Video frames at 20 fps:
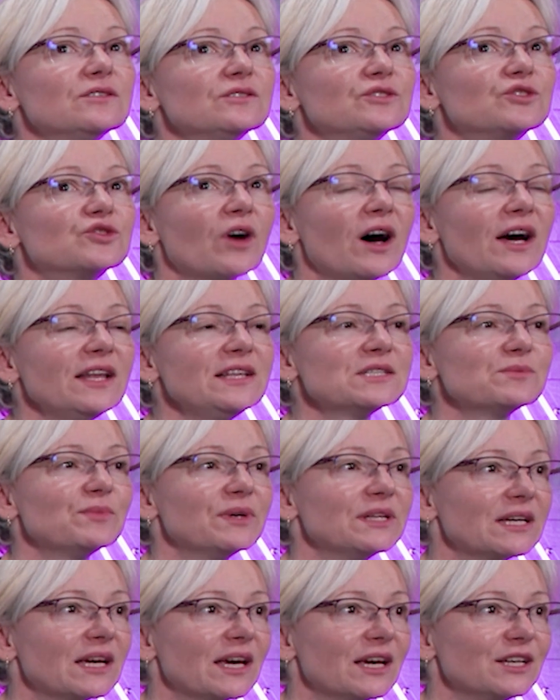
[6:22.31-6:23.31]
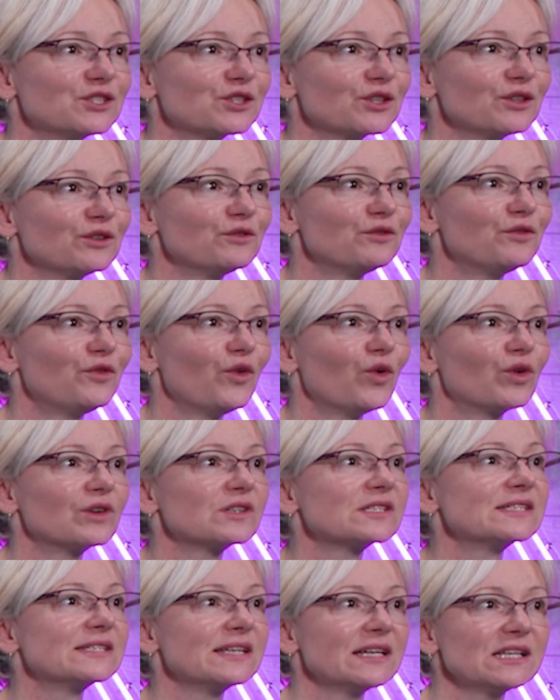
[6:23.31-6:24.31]
try this medication for
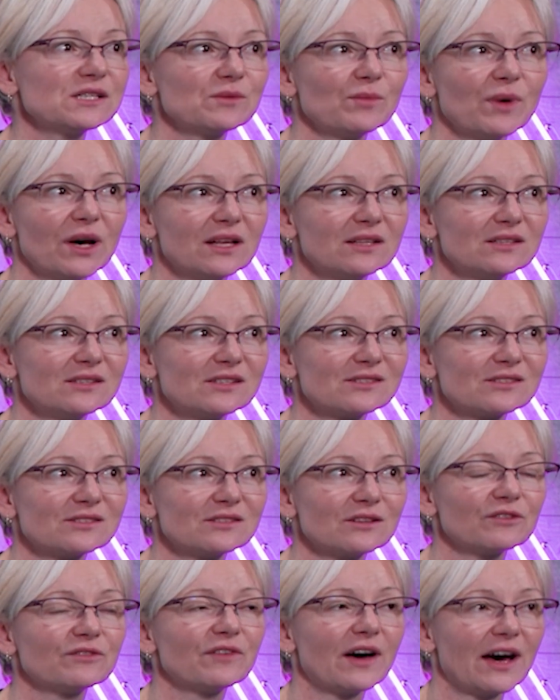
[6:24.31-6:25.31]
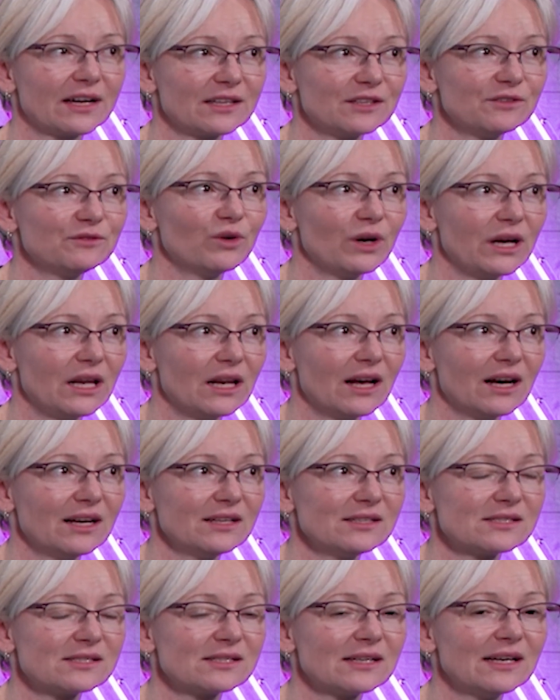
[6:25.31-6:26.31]
6 months of active weight
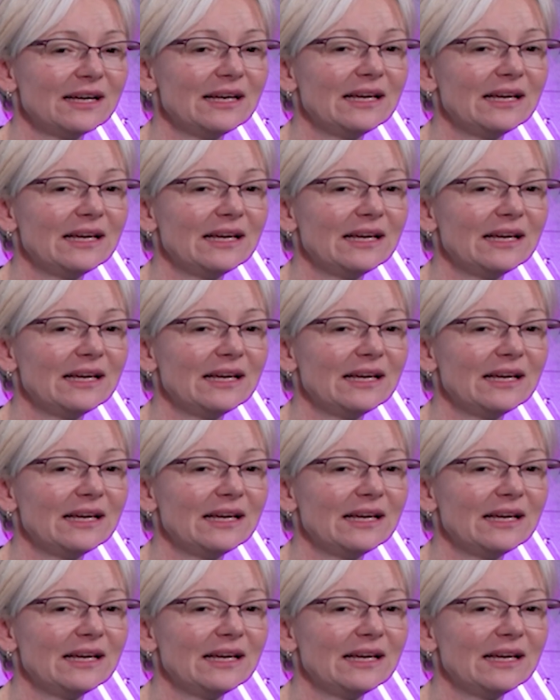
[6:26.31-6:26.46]
loss